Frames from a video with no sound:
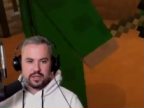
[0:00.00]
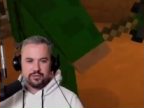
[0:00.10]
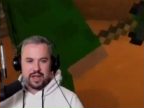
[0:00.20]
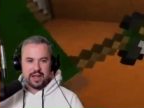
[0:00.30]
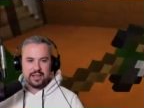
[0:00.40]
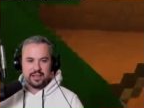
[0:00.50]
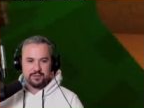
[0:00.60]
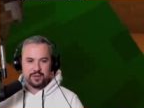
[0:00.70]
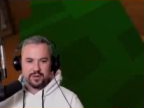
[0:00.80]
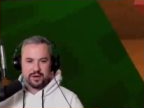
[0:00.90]
ran in
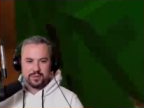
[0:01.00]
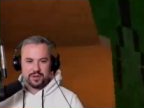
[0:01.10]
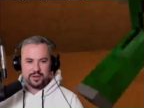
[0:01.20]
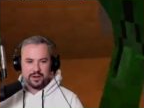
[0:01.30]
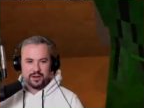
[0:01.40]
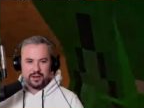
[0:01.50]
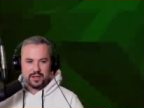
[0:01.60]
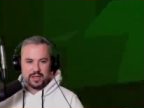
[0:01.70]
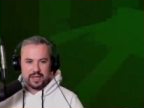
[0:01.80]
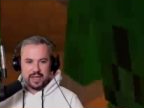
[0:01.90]
when we opened the door.
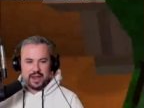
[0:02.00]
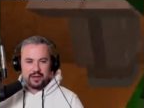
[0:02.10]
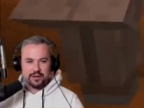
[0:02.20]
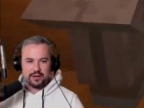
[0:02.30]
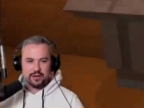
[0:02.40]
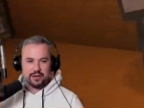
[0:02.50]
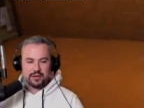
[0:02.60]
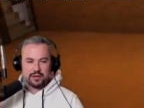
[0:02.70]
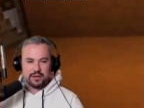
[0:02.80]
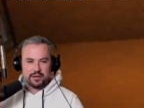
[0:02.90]
Hey. Get out.
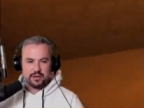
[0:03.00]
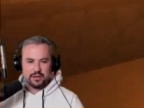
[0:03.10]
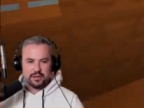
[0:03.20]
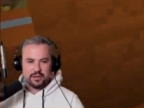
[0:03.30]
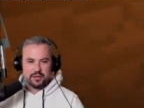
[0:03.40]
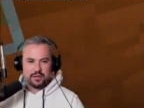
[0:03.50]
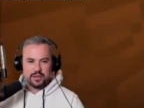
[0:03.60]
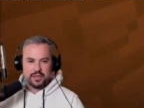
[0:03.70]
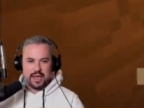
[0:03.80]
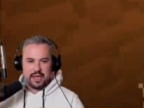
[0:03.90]
Out.
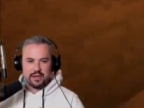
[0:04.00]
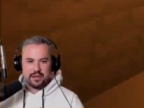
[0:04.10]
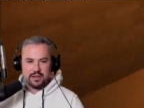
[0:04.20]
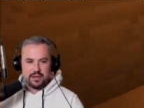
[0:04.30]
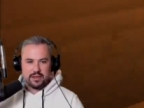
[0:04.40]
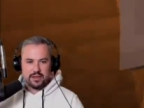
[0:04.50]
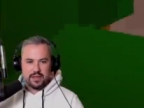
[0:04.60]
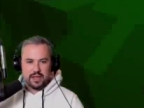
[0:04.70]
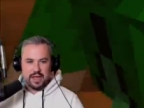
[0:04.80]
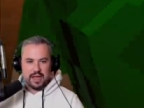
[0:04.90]
Get. I'm try I was
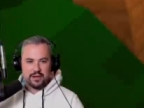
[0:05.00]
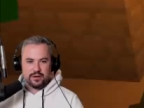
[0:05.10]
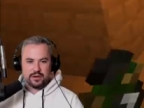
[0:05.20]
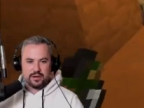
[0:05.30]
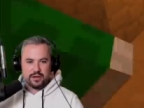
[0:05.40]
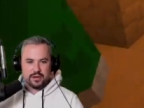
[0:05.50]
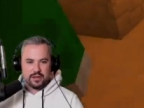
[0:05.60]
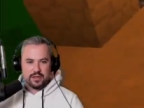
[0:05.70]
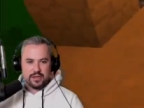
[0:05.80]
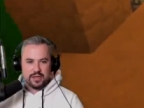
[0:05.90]
trying not out. to resort to the
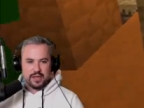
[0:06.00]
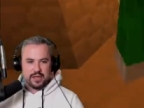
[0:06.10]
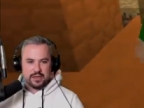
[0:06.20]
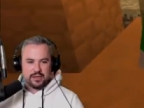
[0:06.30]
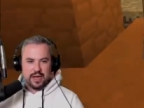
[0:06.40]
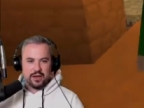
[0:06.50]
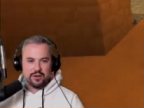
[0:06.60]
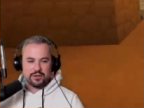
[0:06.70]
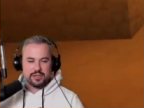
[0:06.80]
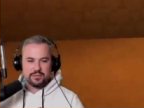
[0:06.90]
violence side. No,
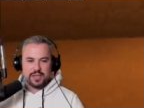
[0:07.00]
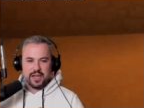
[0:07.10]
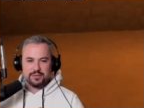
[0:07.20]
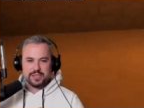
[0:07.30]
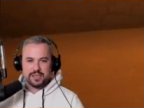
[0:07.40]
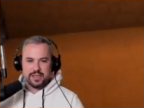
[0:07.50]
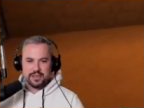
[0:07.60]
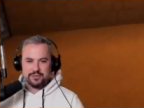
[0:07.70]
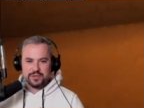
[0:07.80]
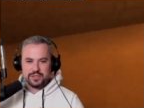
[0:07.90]
sometimes
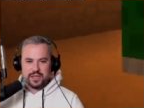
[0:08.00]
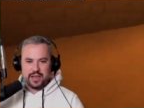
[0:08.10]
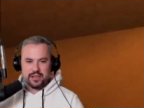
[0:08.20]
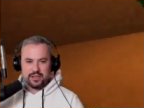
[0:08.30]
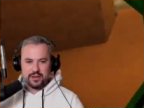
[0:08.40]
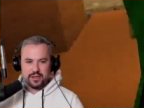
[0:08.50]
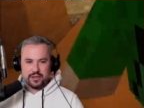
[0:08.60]
you've just got to do it.